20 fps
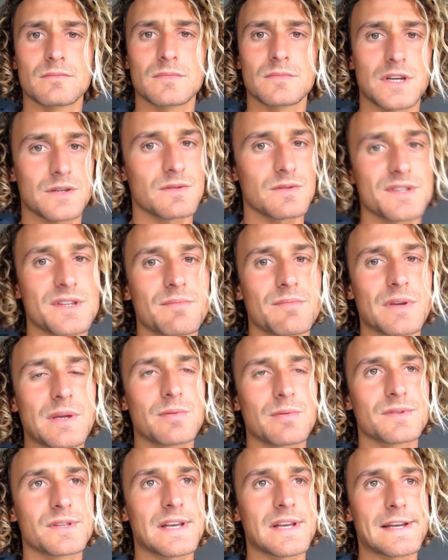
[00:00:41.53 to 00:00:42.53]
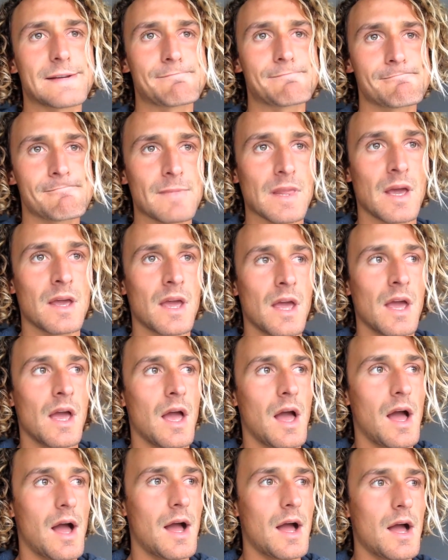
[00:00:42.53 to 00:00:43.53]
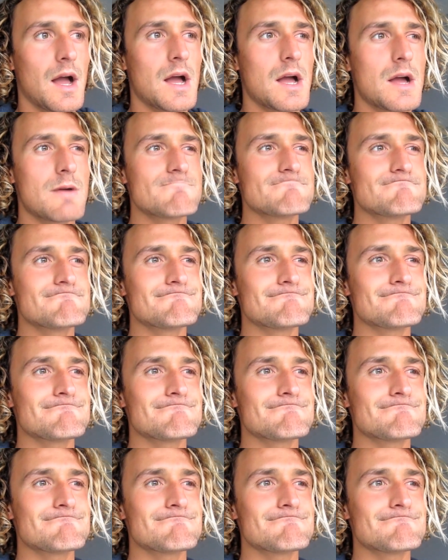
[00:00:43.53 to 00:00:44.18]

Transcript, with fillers: That's what some people say. Um,